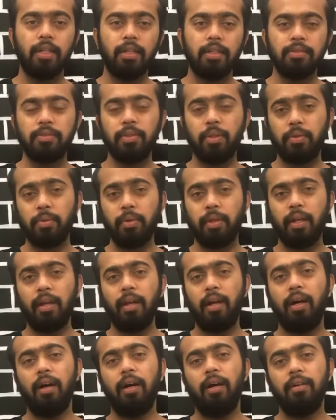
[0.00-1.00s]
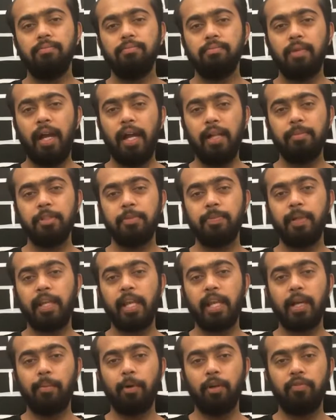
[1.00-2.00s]
So today I'll be
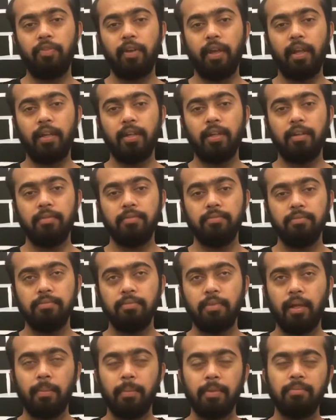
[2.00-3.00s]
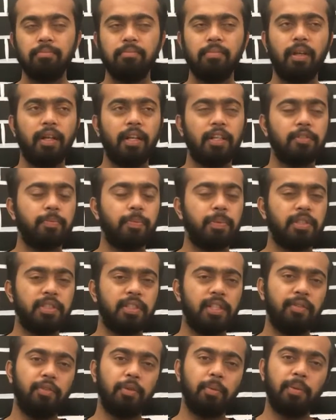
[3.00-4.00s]
speaking about failure. It is
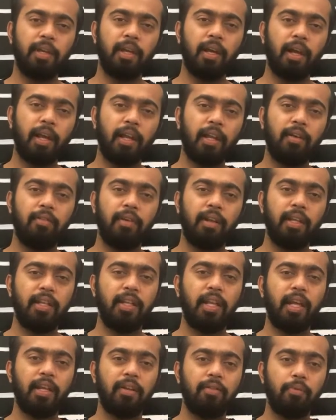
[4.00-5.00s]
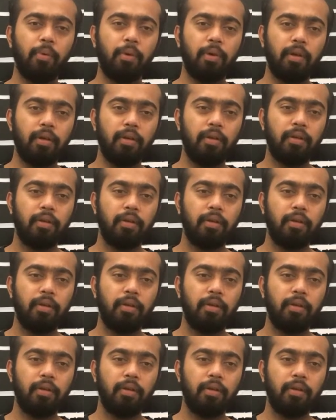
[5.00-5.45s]
perceived to be again a very negative word.